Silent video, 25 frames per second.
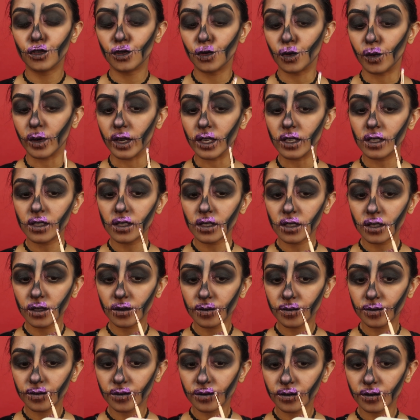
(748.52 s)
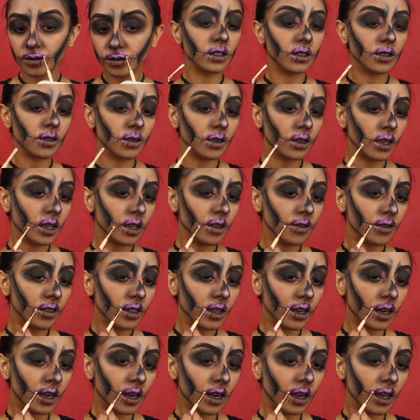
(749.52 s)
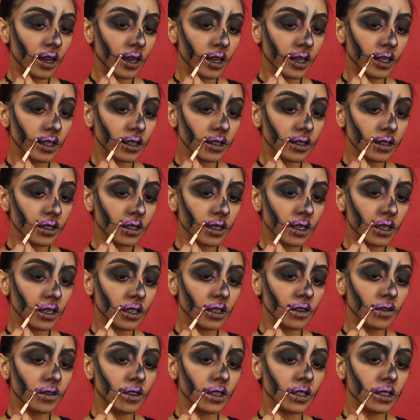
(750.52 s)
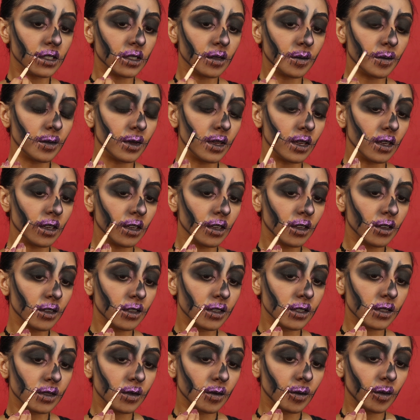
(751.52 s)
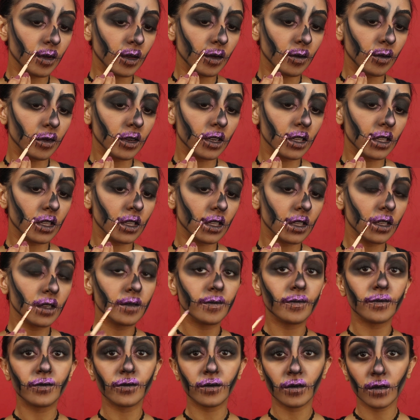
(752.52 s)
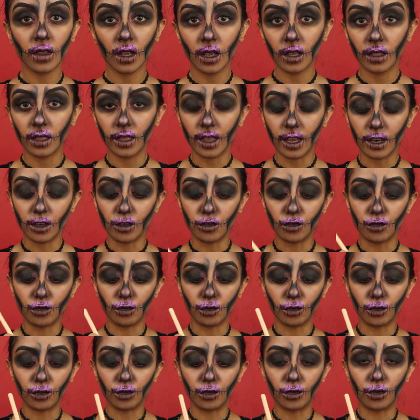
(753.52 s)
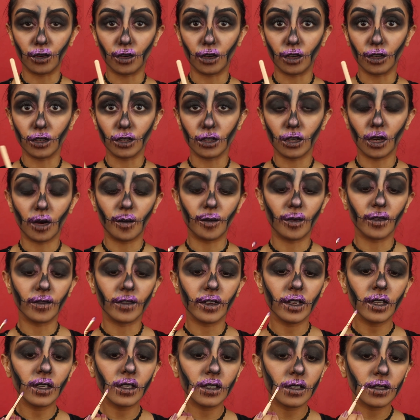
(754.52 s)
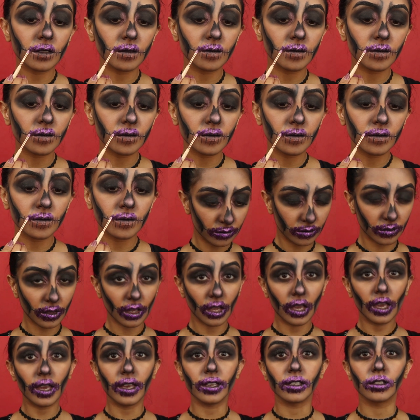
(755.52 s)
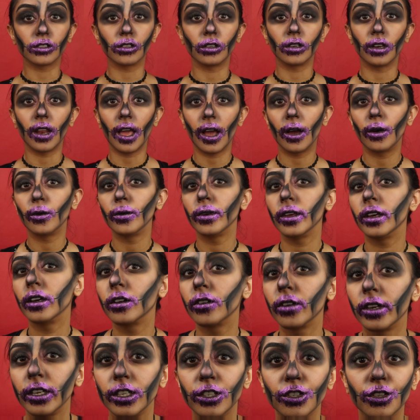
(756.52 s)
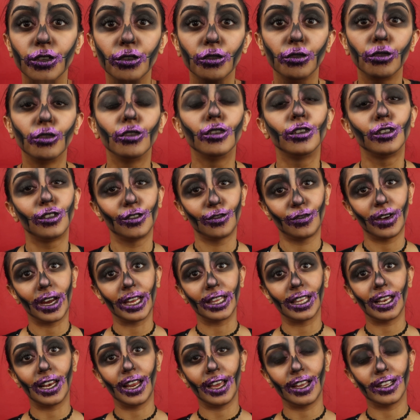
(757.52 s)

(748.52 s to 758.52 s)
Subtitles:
twist. It's okay if the lines kind of disappear because we will then draw on top of it. Okay, so now we are going to define the